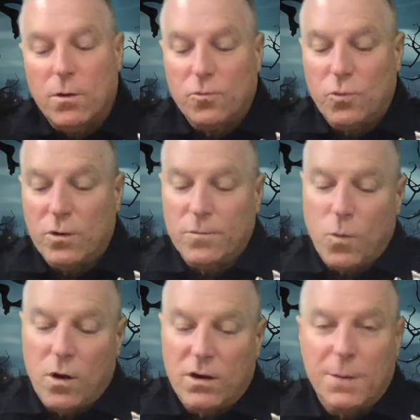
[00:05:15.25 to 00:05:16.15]
Run,
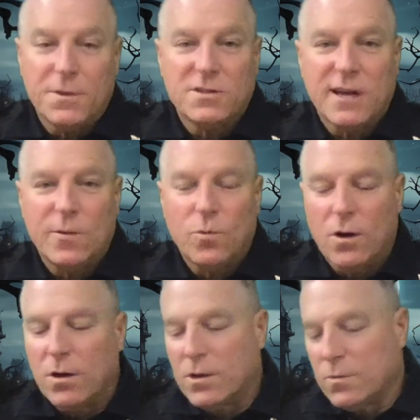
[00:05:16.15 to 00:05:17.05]
walk up the
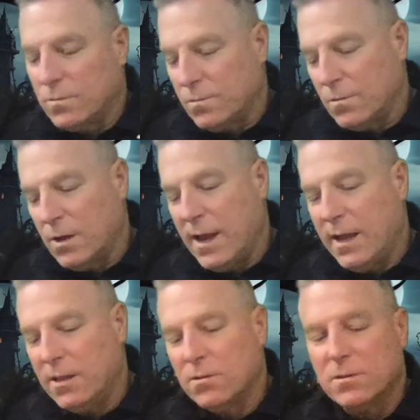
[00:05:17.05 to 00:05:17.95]
sidewalk
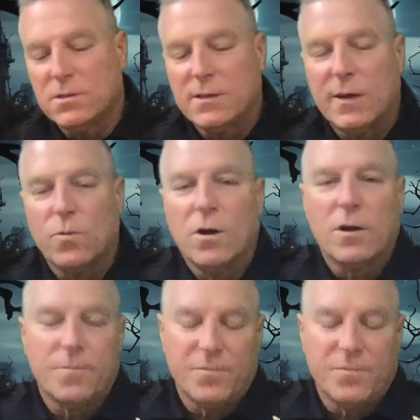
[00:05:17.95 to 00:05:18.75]
and on the sidewalk.